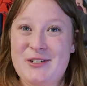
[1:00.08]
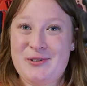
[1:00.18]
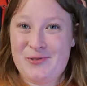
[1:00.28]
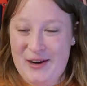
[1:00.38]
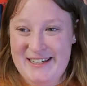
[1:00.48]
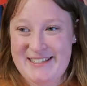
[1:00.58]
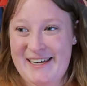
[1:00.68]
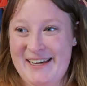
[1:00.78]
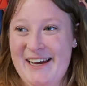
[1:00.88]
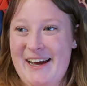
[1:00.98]

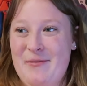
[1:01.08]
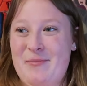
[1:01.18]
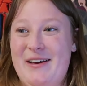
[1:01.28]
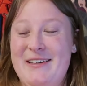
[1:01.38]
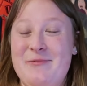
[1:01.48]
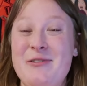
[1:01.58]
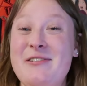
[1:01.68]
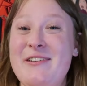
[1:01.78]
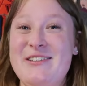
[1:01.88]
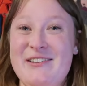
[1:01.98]
crazy because most
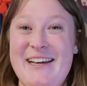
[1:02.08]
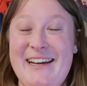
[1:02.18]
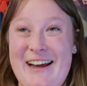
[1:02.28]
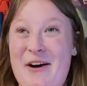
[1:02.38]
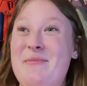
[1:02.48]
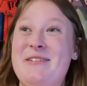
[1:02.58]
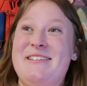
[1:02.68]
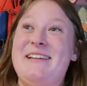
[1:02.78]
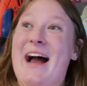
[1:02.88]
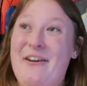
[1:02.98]
of these are like an
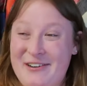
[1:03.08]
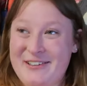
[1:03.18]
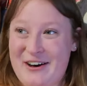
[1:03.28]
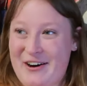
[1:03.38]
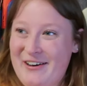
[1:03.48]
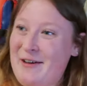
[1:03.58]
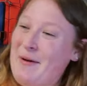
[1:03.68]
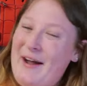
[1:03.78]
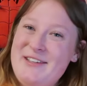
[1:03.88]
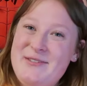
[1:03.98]
almost an hour long
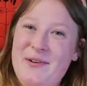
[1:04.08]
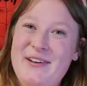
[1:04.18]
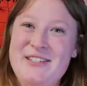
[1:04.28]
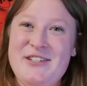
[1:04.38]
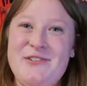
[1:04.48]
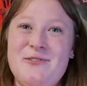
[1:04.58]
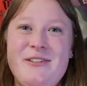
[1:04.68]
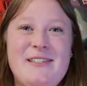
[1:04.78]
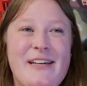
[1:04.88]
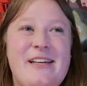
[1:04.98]
but I just wanted to
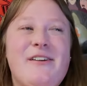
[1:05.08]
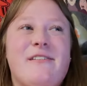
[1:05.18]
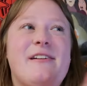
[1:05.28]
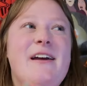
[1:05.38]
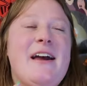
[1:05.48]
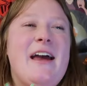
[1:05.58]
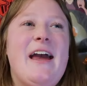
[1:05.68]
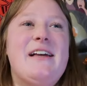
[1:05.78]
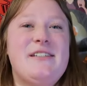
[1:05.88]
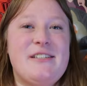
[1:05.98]
just sit here and,
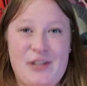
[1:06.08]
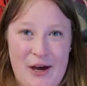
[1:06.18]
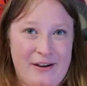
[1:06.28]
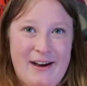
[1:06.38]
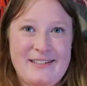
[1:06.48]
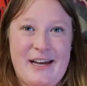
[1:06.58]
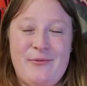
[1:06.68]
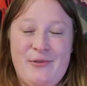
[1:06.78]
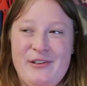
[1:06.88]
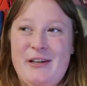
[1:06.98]
and just tell you guys I
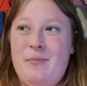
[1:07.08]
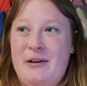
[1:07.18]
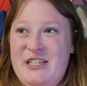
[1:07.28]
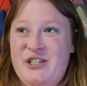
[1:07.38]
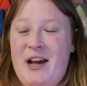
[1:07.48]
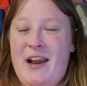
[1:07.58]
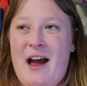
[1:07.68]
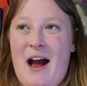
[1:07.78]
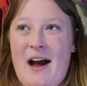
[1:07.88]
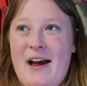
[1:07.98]
really appreciate
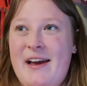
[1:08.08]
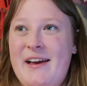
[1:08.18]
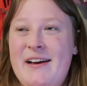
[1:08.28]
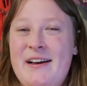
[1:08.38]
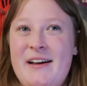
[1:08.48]
it I